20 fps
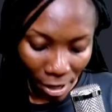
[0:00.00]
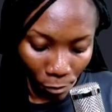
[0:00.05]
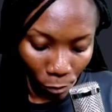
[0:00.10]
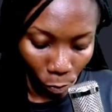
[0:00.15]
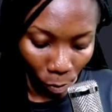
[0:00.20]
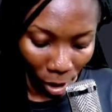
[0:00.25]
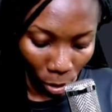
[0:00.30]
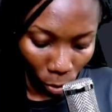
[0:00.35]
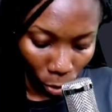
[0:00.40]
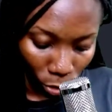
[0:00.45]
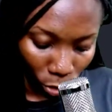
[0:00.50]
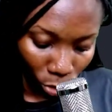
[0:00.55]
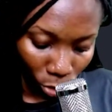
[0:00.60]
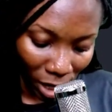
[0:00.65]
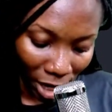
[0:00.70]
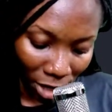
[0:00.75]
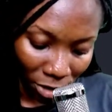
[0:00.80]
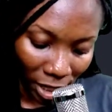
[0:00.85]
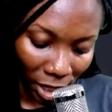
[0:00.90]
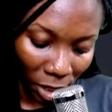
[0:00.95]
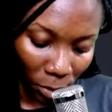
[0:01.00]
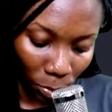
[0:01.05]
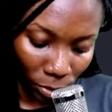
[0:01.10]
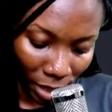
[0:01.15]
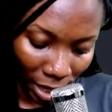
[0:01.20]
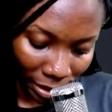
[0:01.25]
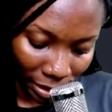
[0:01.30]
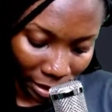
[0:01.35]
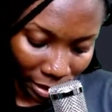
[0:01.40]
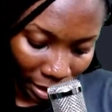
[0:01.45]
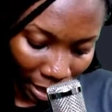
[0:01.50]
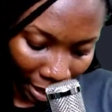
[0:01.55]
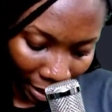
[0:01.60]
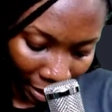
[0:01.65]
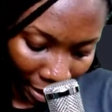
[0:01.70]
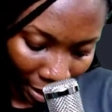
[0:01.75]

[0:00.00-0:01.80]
if we are going to actually put our theta